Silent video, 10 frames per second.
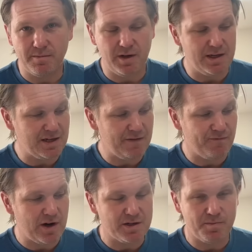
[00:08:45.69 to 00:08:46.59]
I say
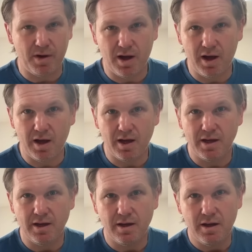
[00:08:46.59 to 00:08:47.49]
France
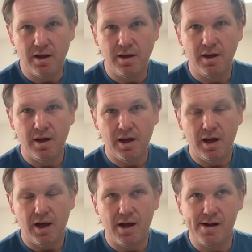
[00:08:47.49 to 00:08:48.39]
by
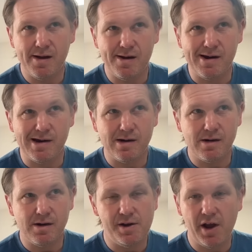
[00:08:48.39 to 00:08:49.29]

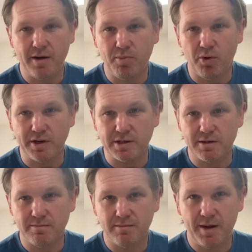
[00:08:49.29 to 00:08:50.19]
9 points.
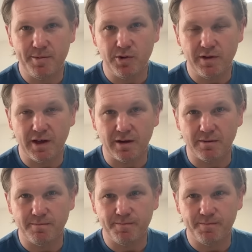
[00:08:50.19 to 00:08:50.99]
Let me know what you think.